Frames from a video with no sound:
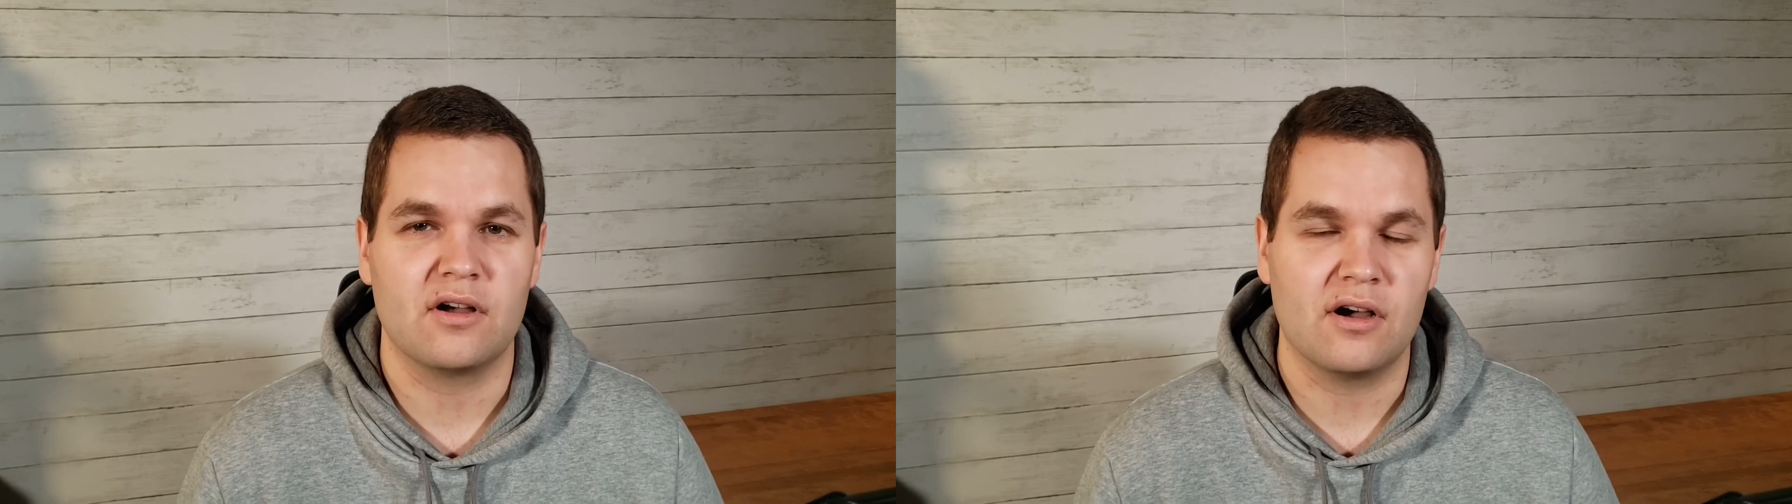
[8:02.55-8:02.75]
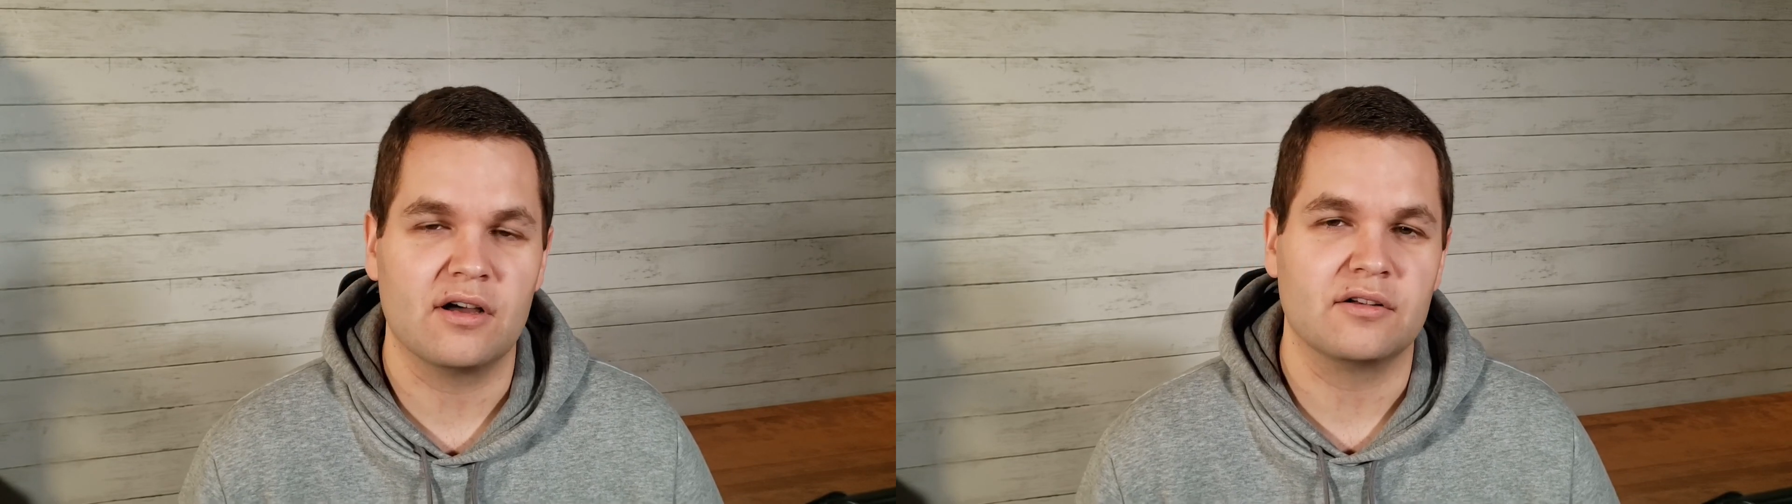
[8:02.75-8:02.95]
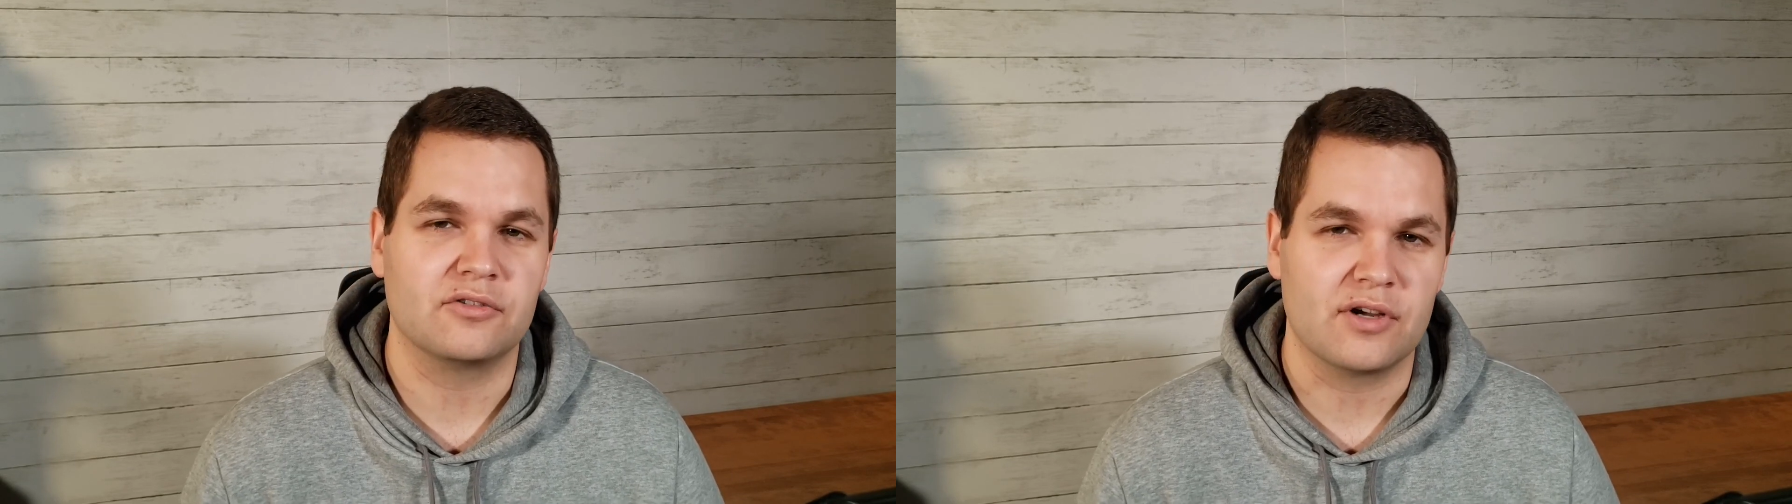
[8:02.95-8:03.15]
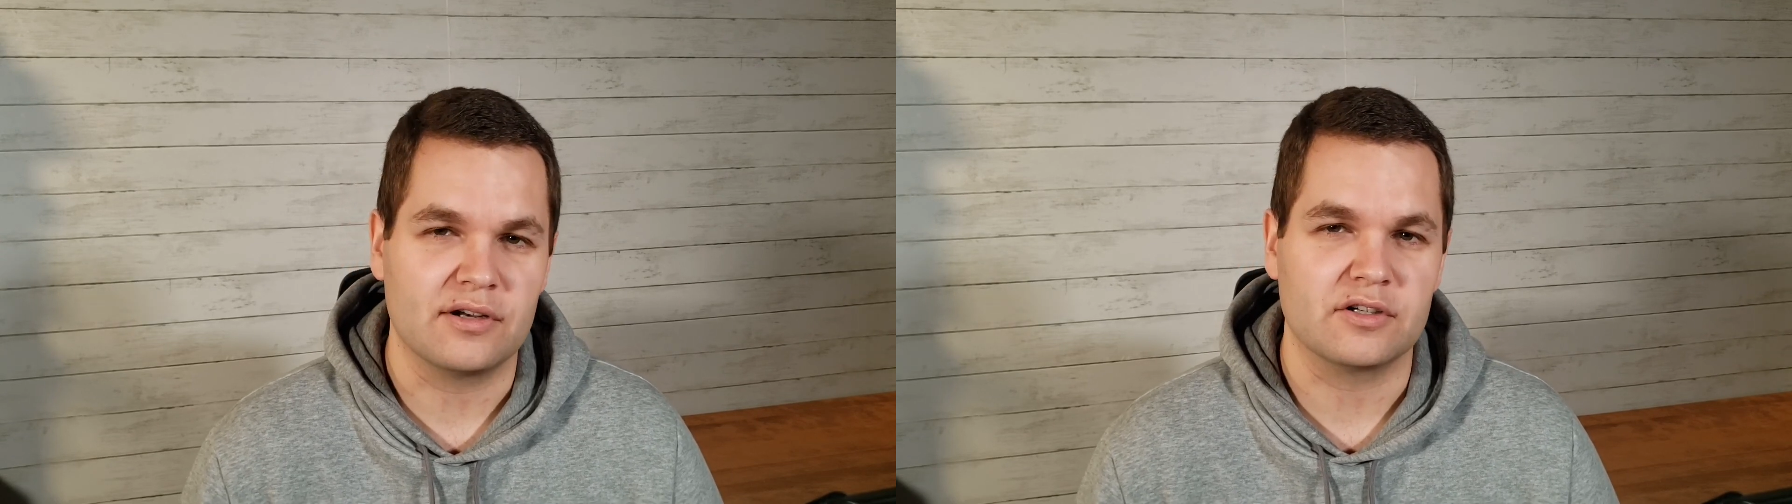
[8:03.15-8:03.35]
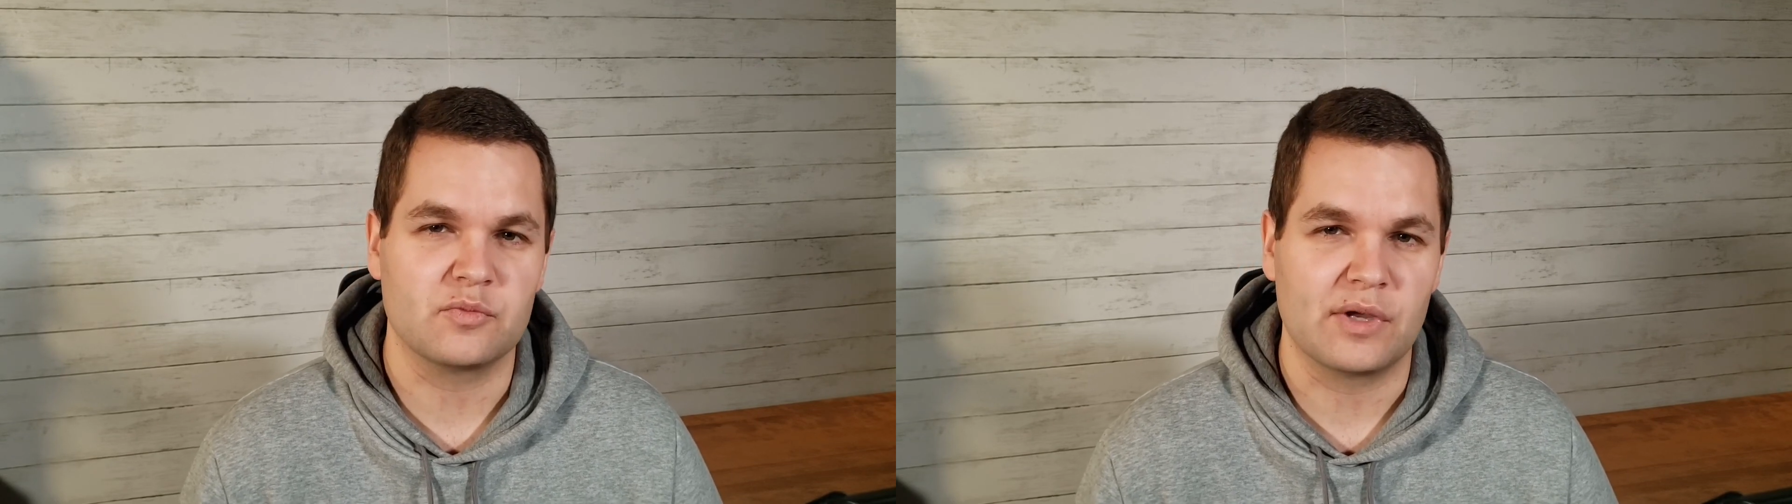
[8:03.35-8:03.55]
on
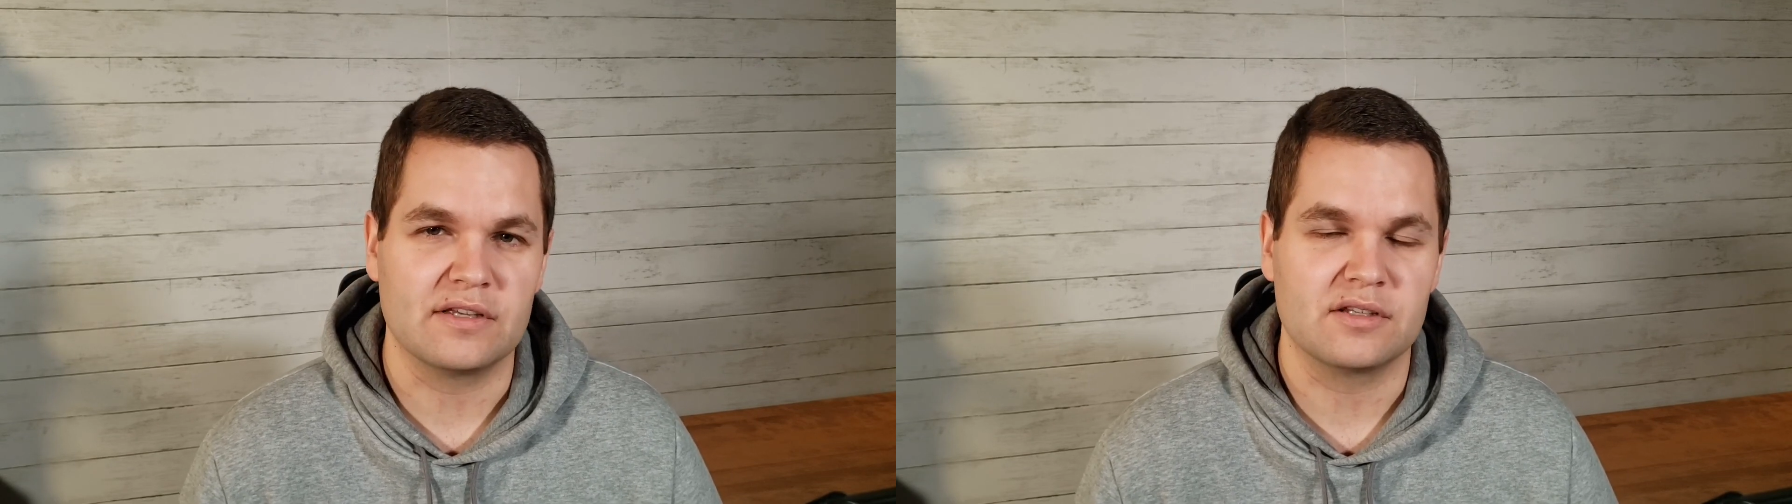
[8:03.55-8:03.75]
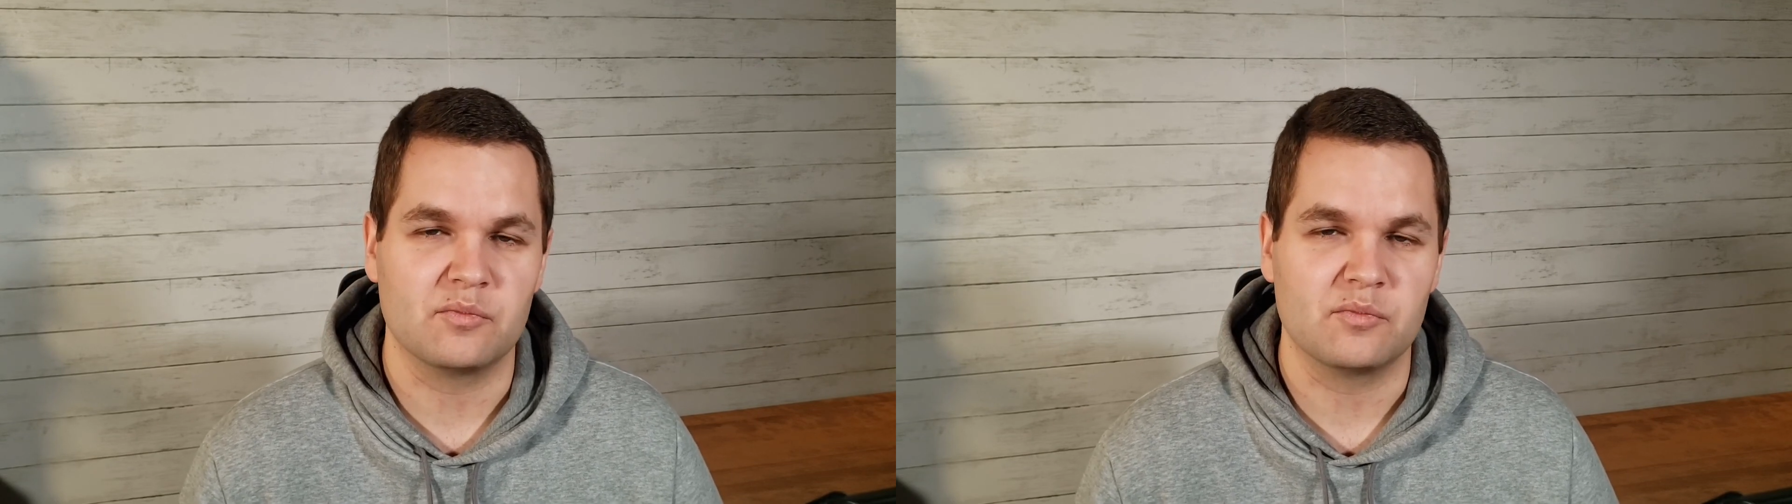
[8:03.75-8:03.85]
Traderspace,